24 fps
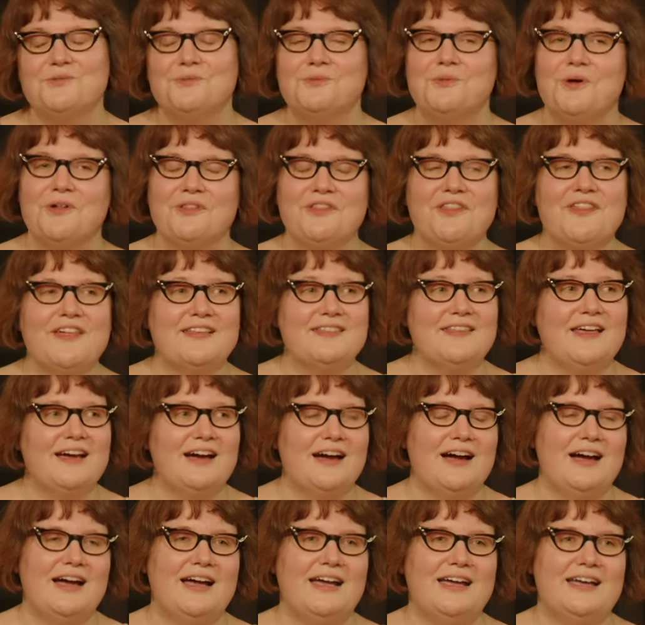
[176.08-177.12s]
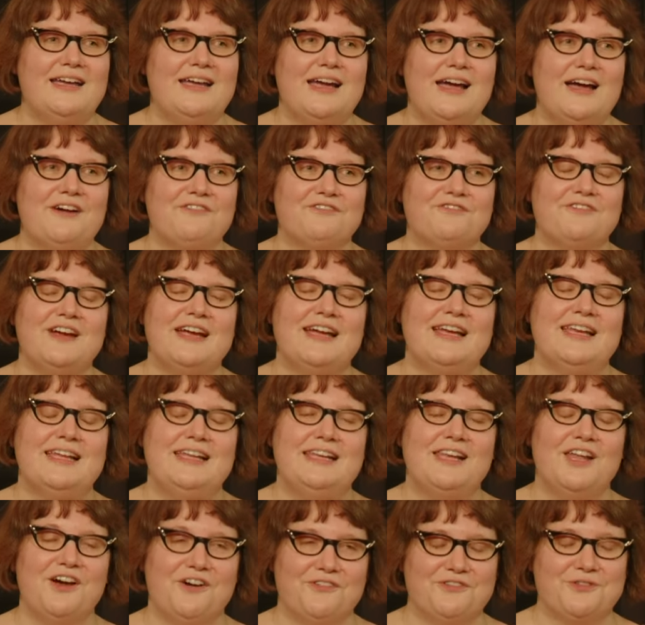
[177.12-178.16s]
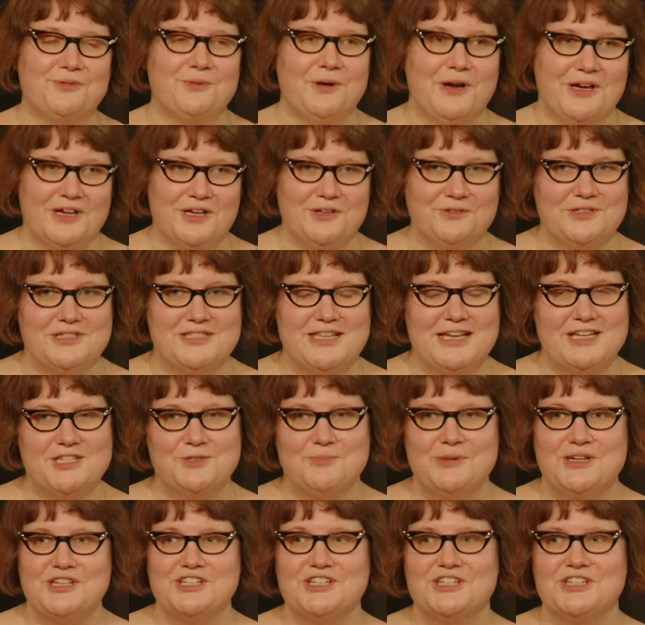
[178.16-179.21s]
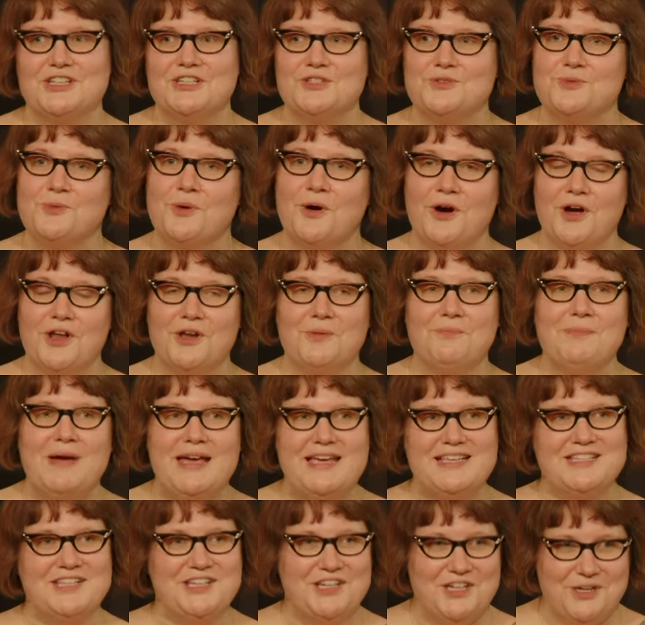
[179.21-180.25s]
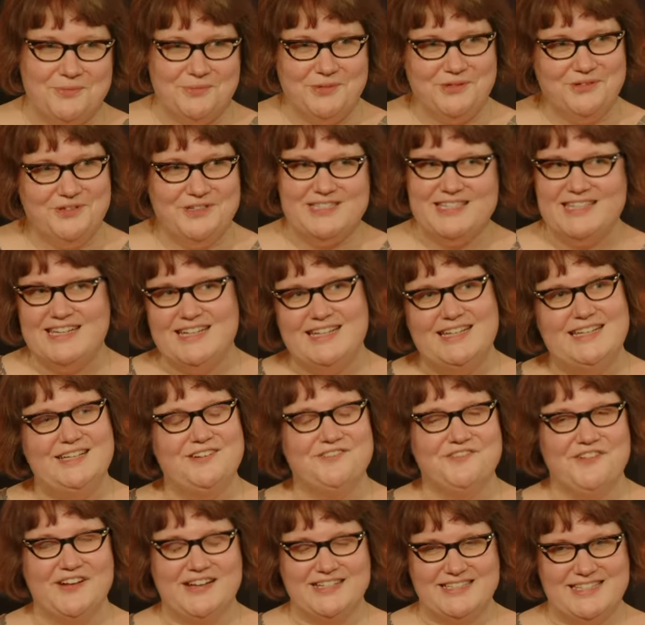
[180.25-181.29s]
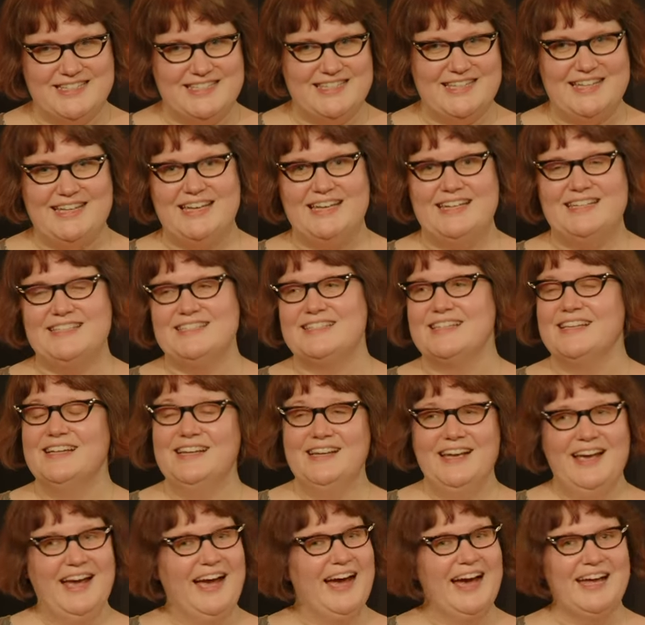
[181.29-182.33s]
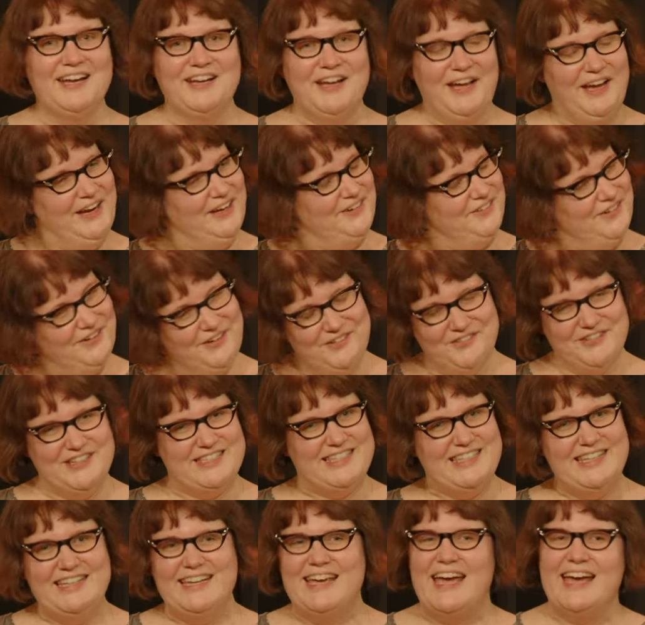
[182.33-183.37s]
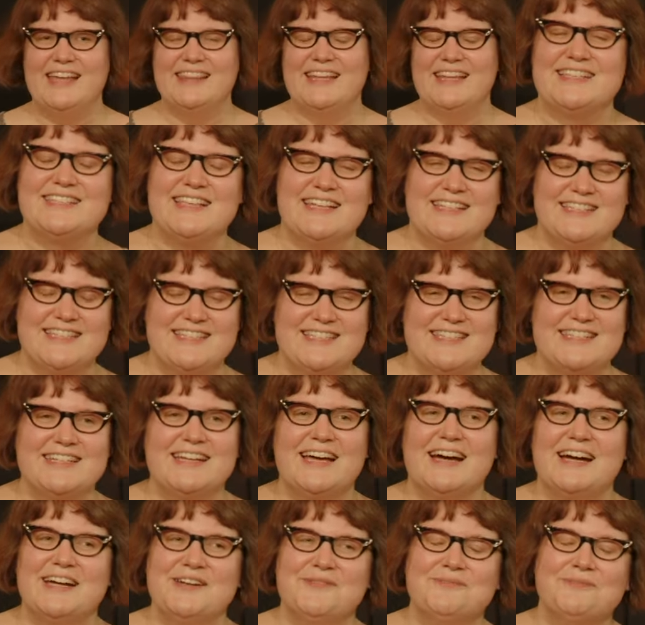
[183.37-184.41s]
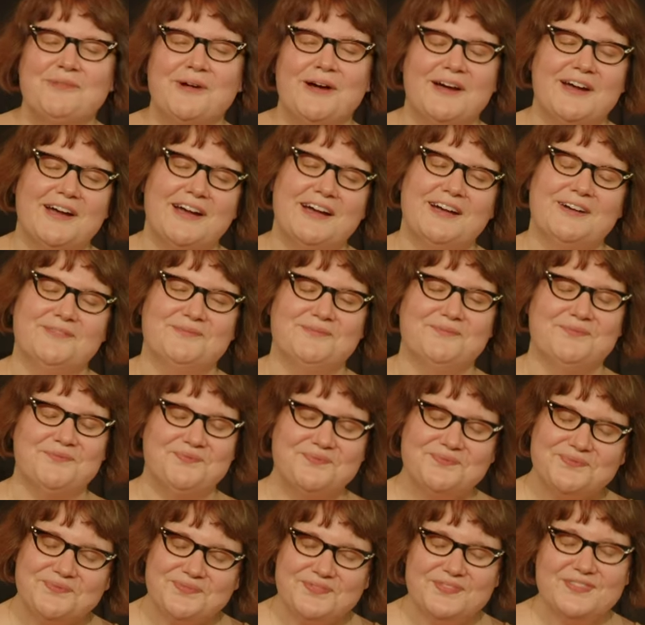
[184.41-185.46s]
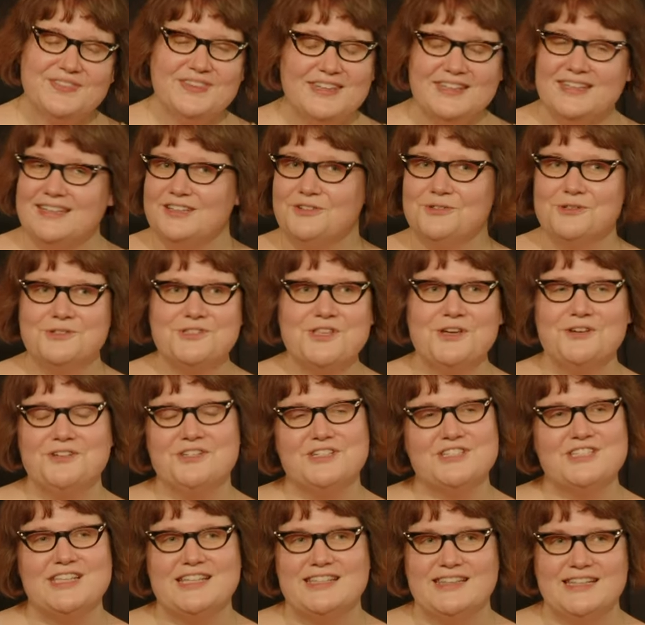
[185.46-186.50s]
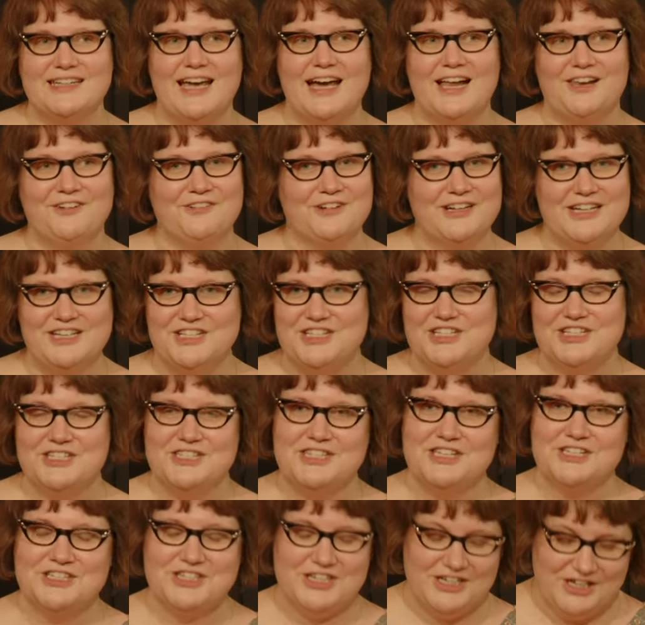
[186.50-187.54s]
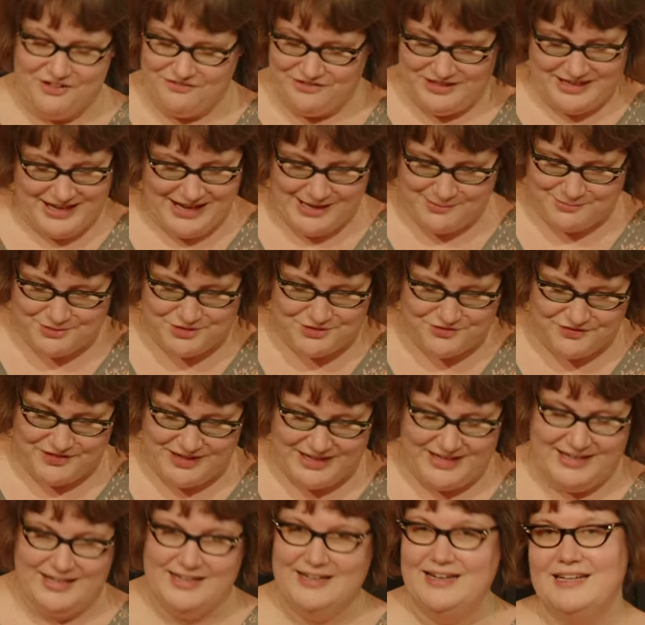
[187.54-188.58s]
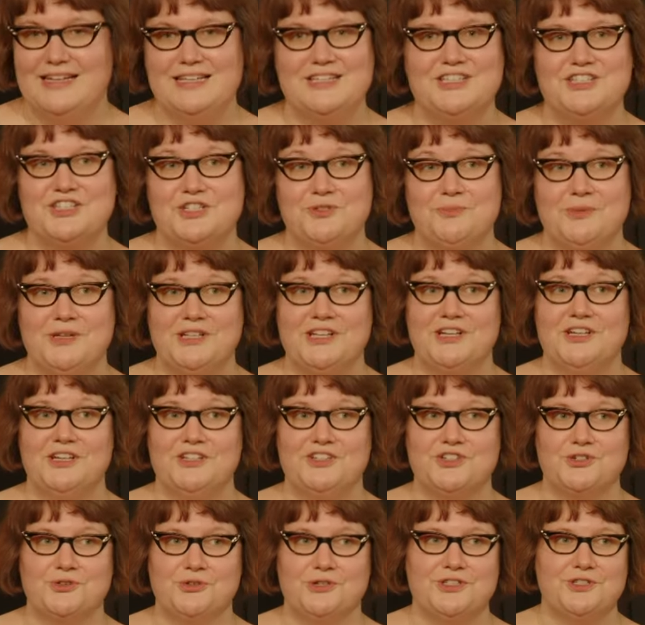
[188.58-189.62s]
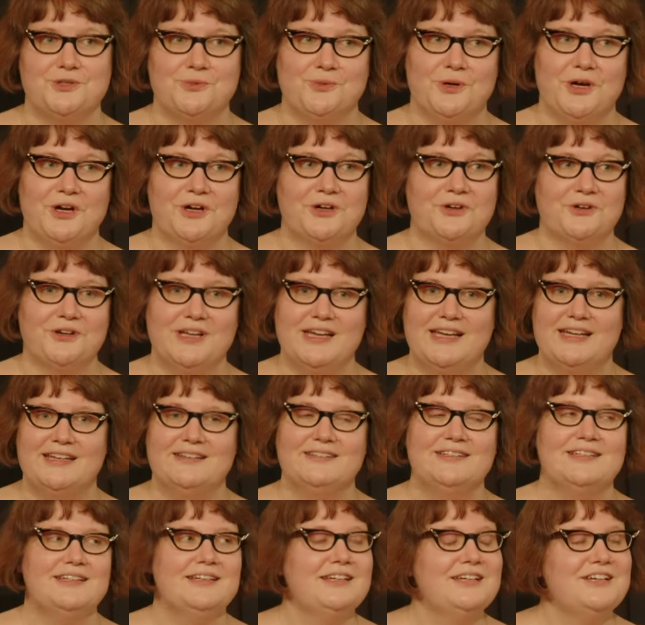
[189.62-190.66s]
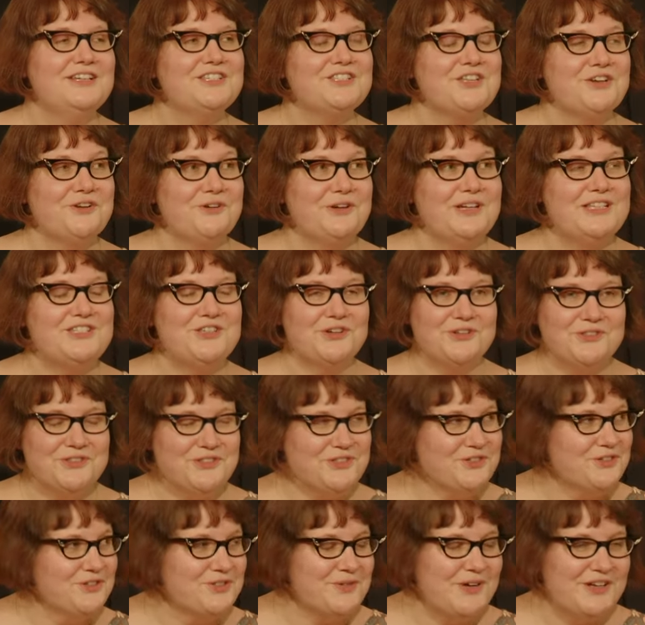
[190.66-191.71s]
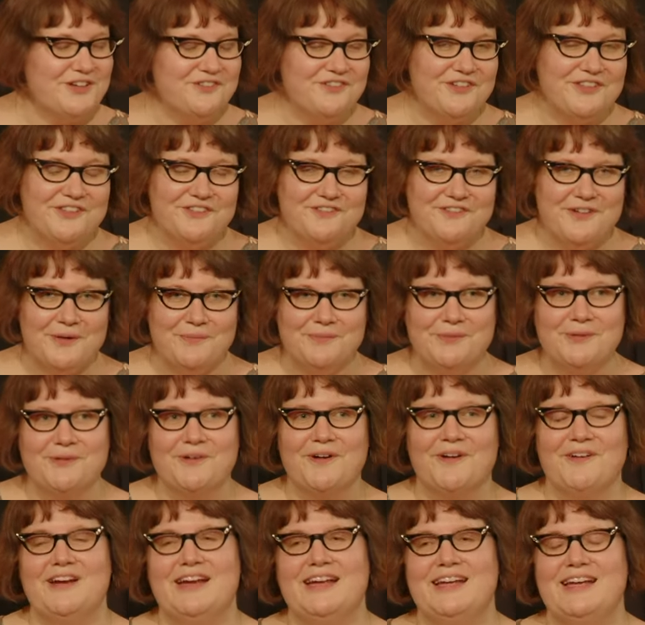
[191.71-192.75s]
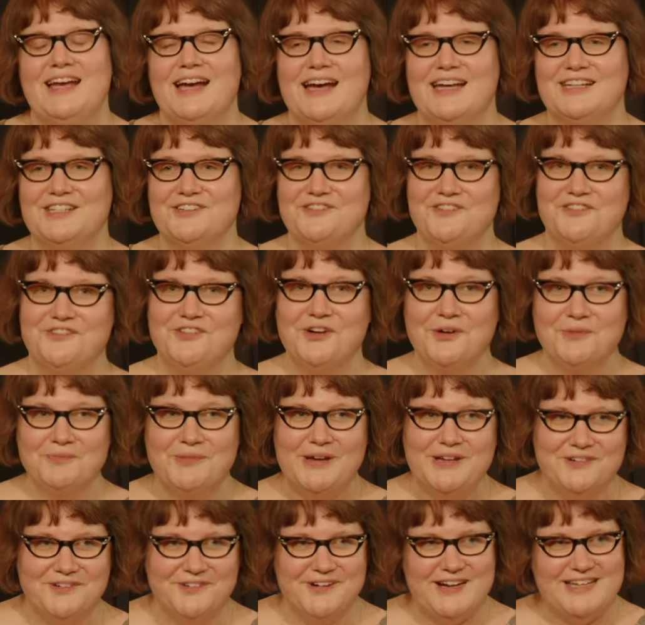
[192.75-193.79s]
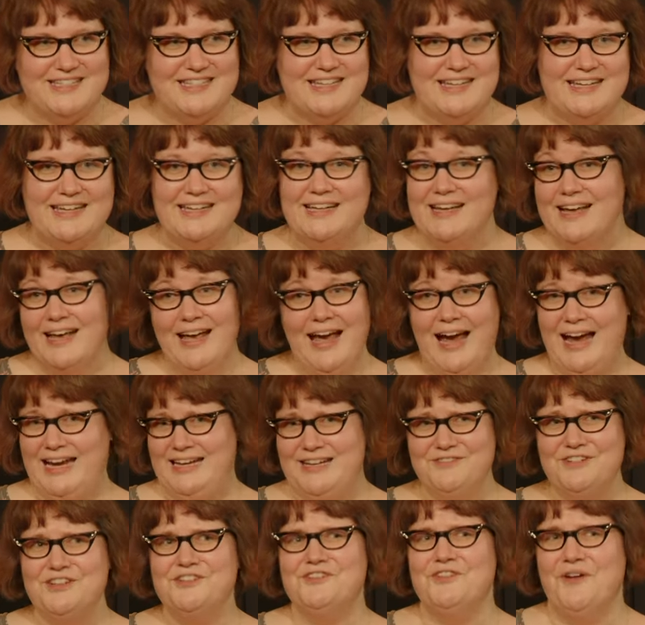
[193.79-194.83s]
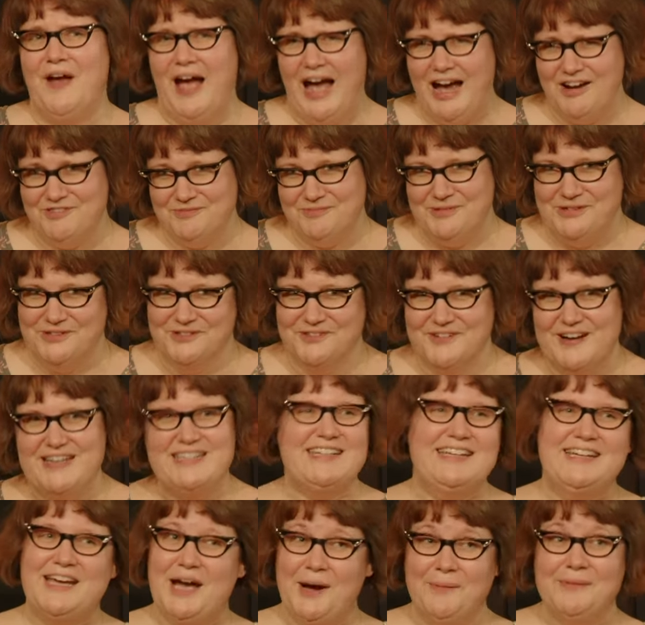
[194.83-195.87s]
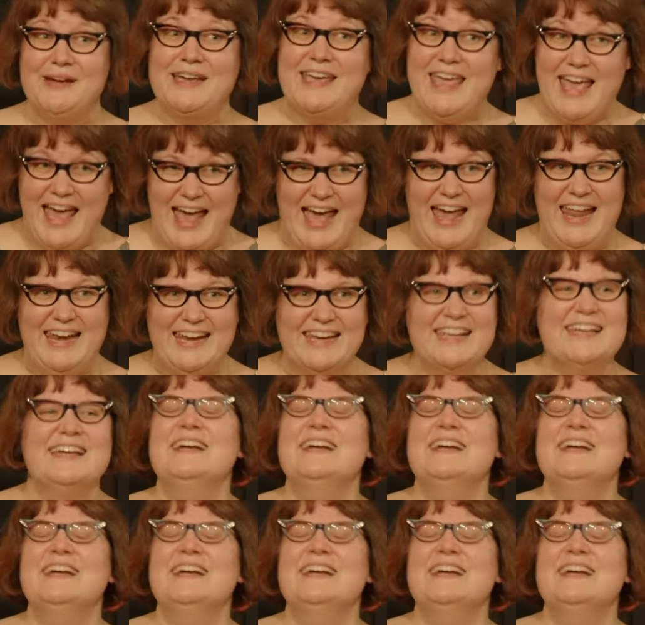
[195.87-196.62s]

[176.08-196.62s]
one thing that I have really loved working on this exhibition is what an amazing community fantasy is. And I obviously get sense tonight, but also just in the gallery, it's just such a lovely atmosphere and it's just been a joy to work on it. So it's on till 25th of February. And if you've not been already, and even if you have been already, come again.